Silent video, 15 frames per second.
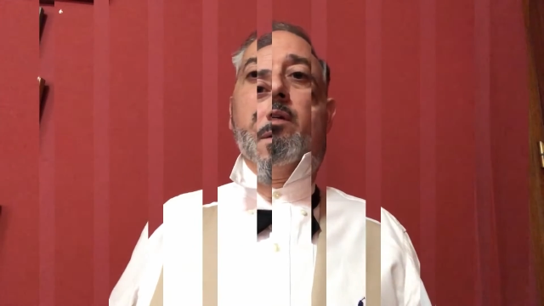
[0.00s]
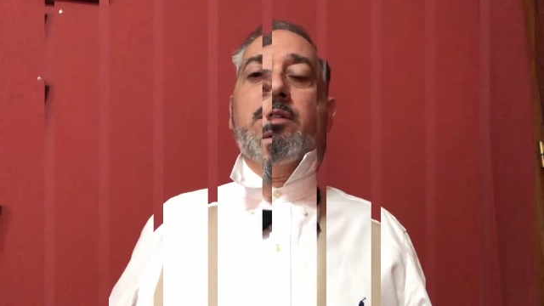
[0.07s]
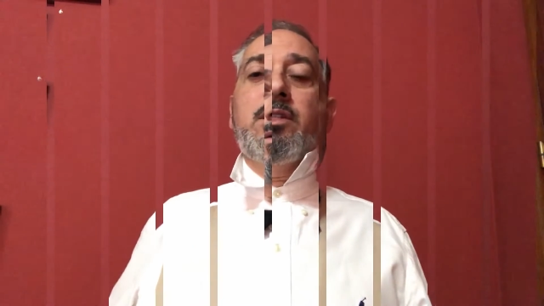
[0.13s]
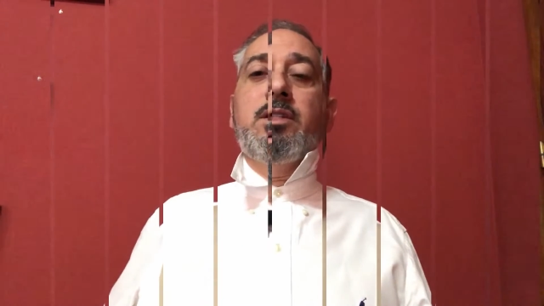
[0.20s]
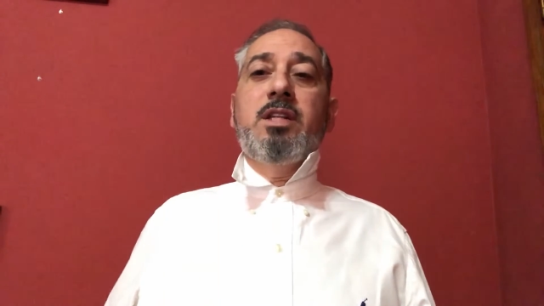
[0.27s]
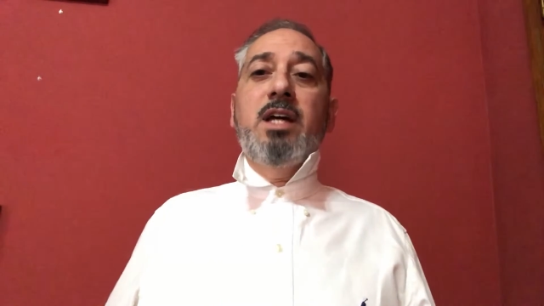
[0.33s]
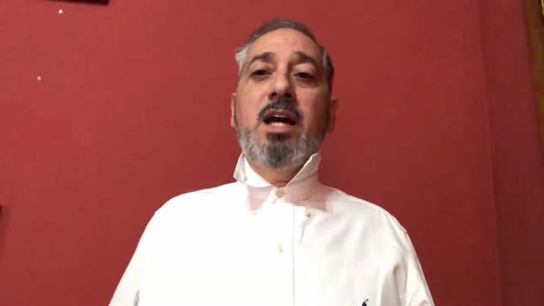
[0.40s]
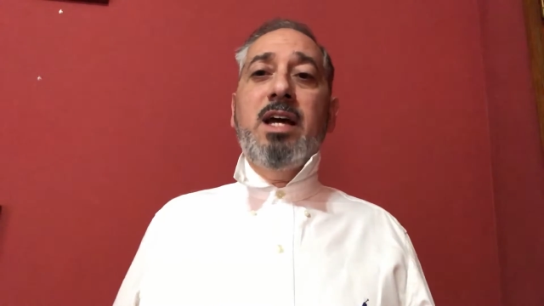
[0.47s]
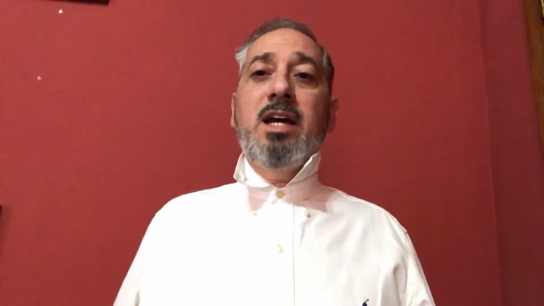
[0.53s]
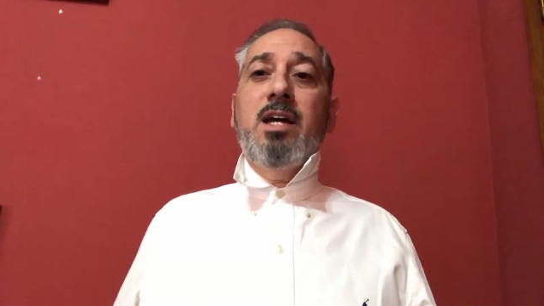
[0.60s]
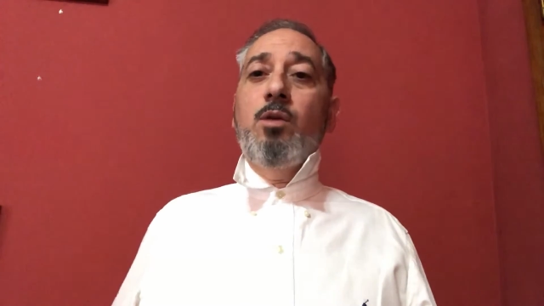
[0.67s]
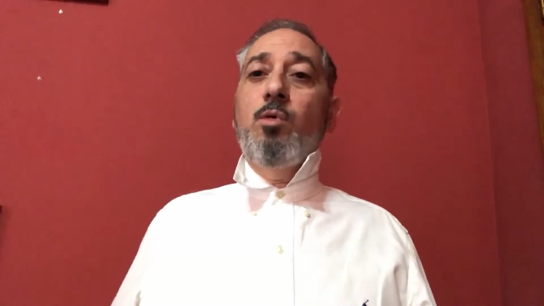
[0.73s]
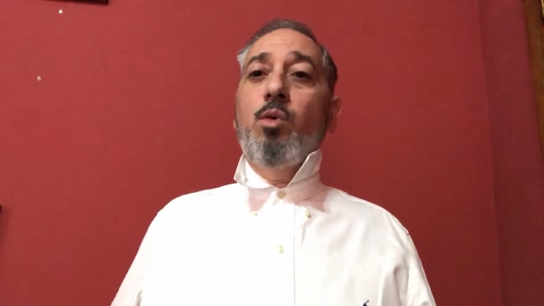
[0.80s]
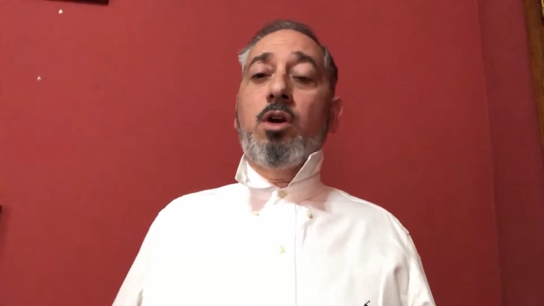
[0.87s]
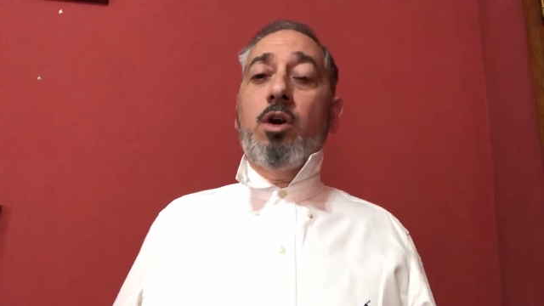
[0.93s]

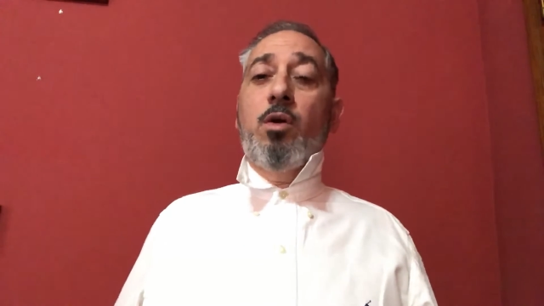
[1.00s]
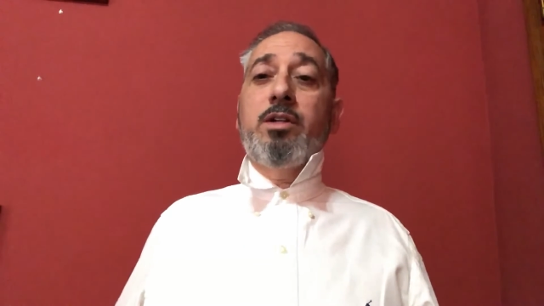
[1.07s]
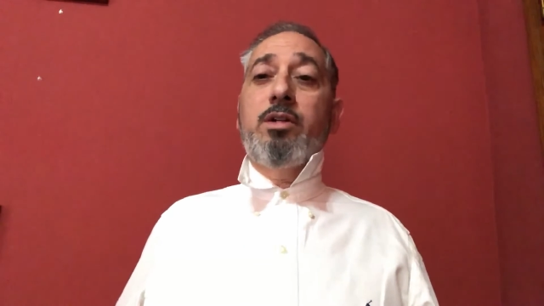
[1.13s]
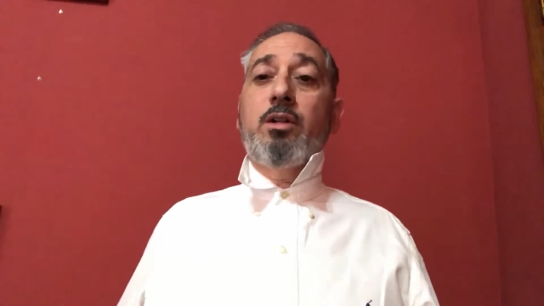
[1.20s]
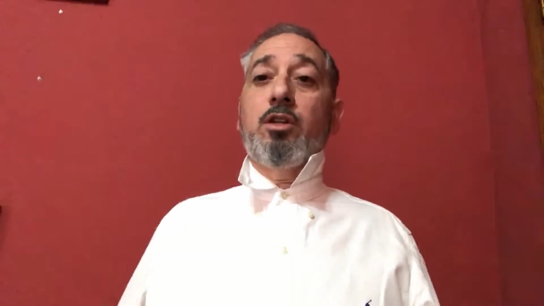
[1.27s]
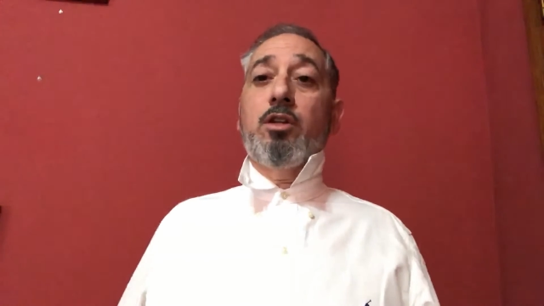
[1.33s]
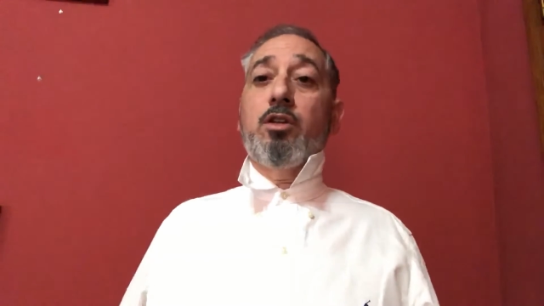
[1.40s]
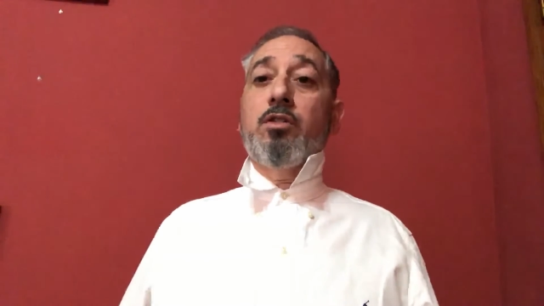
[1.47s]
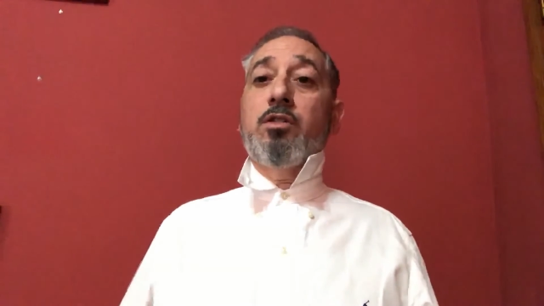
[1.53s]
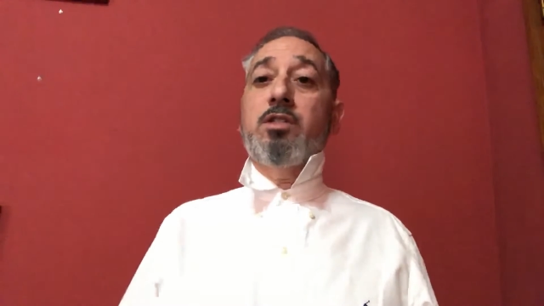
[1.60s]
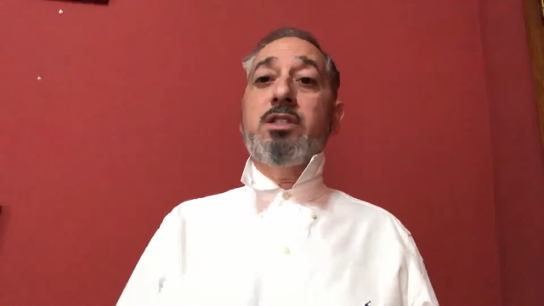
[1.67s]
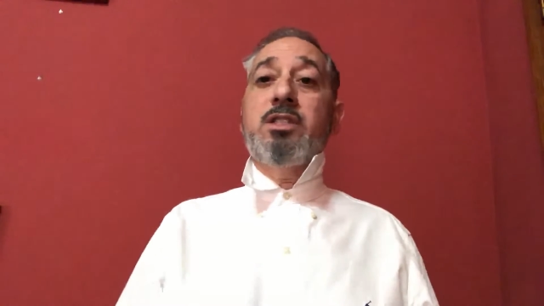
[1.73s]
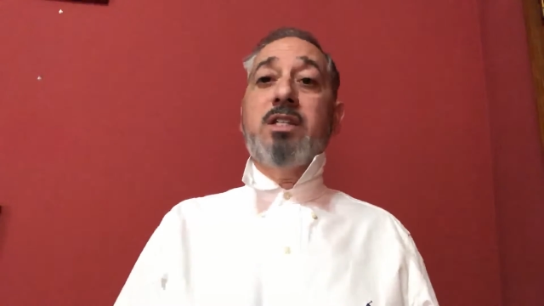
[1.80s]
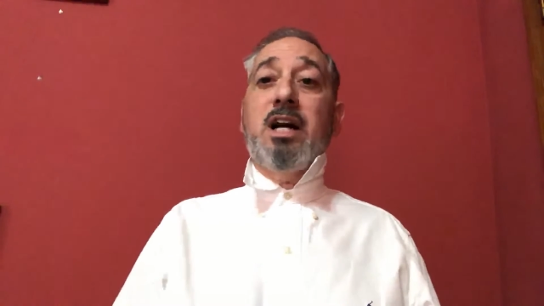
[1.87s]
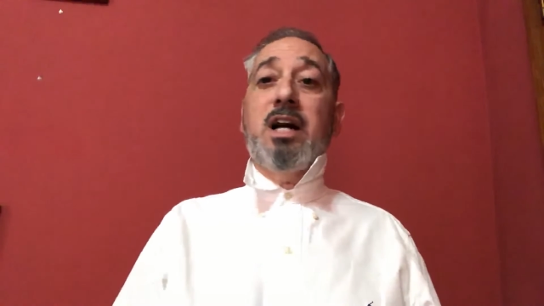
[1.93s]
Today we're going to learn
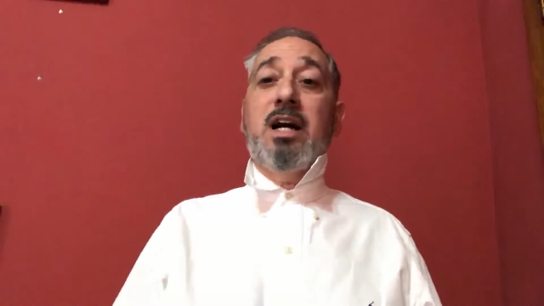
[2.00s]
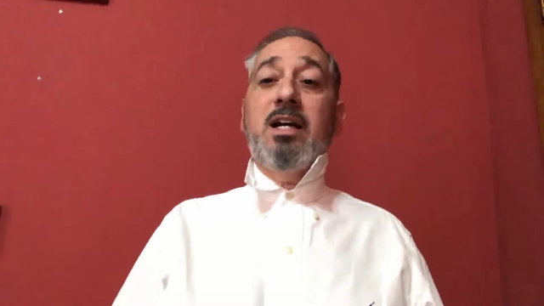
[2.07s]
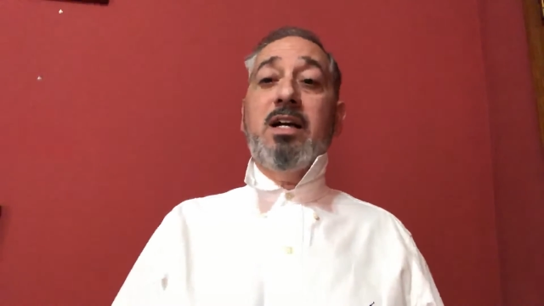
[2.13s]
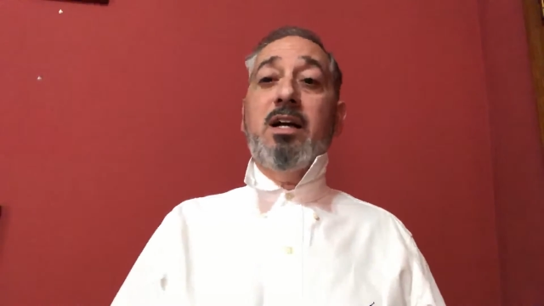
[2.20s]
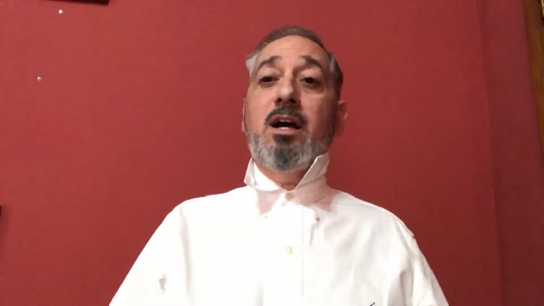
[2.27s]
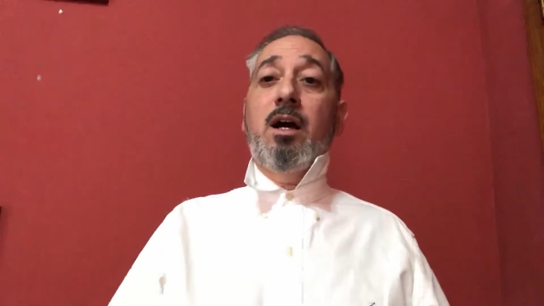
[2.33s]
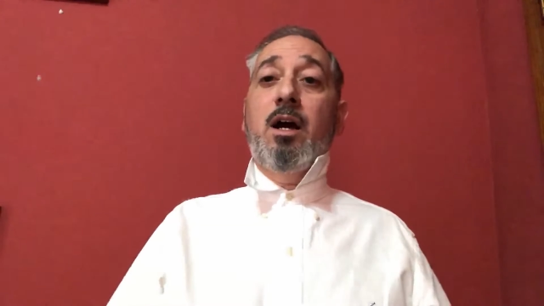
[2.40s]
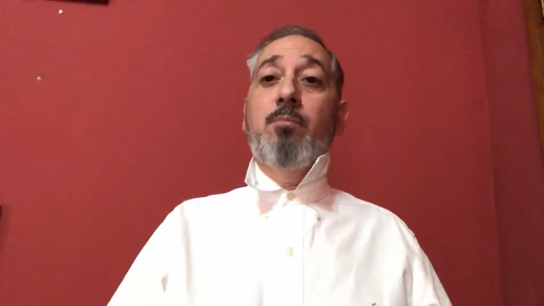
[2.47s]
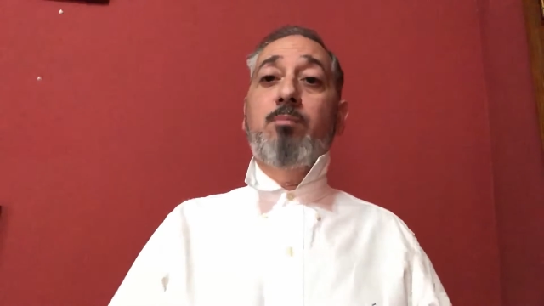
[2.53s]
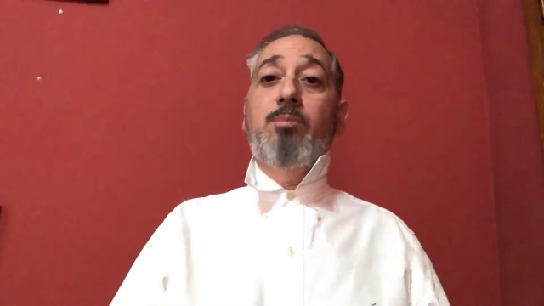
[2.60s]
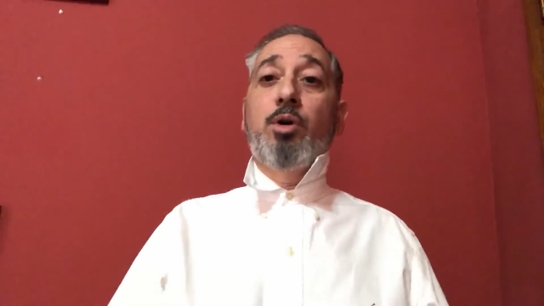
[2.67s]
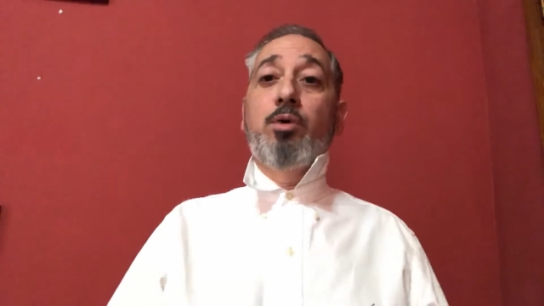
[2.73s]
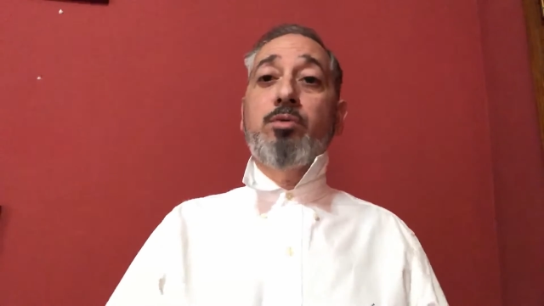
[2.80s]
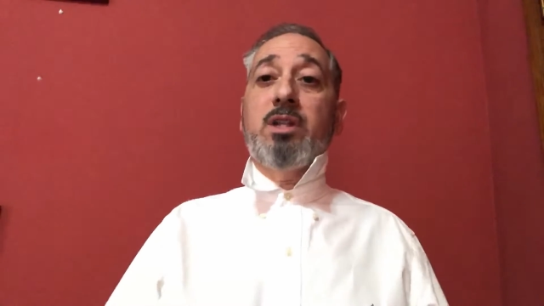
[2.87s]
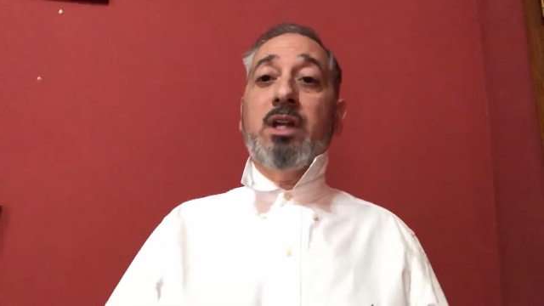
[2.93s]
to tie a
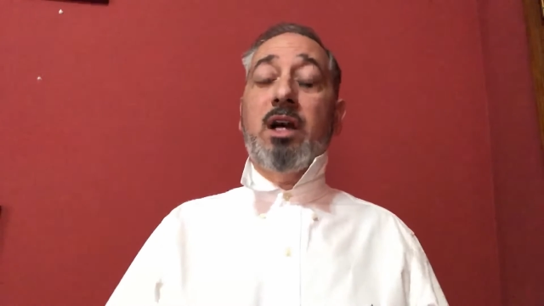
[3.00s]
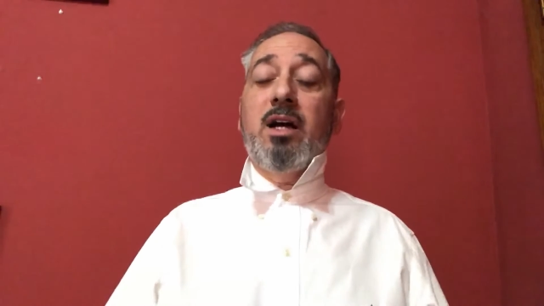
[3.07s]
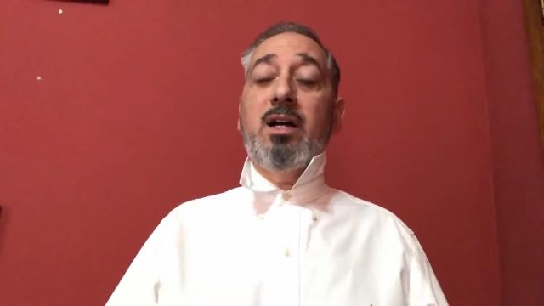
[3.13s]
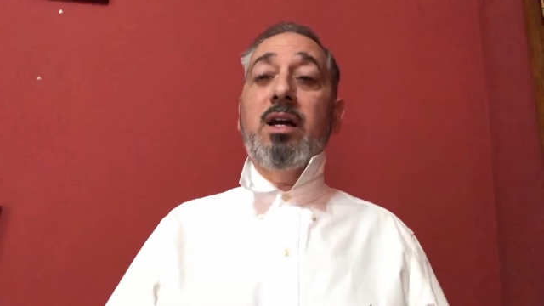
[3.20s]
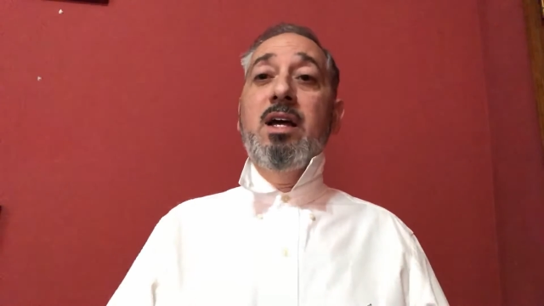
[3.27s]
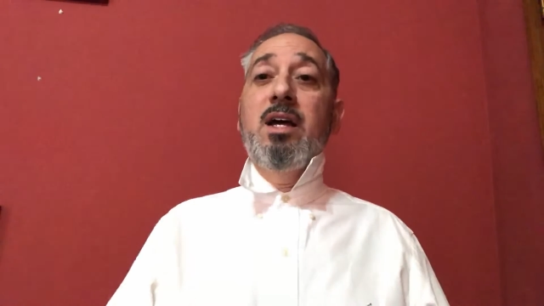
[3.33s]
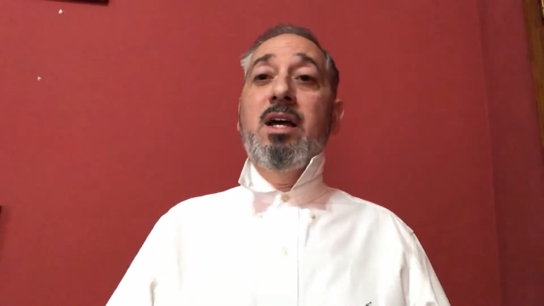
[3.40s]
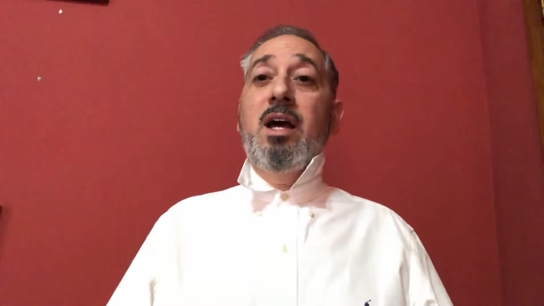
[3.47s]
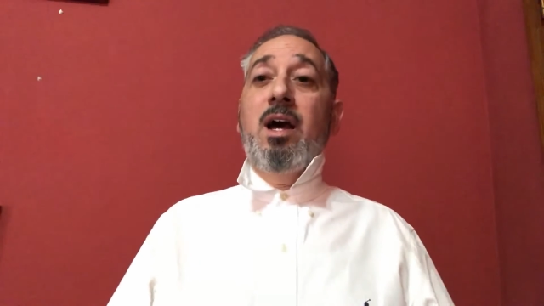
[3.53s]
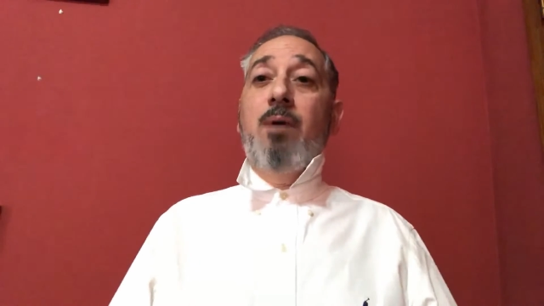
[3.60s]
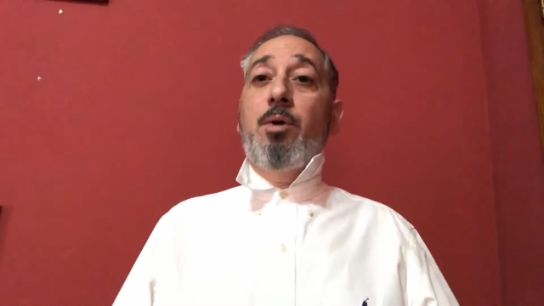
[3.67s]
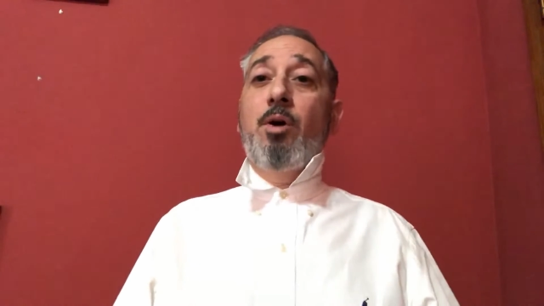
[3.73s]
bow tie.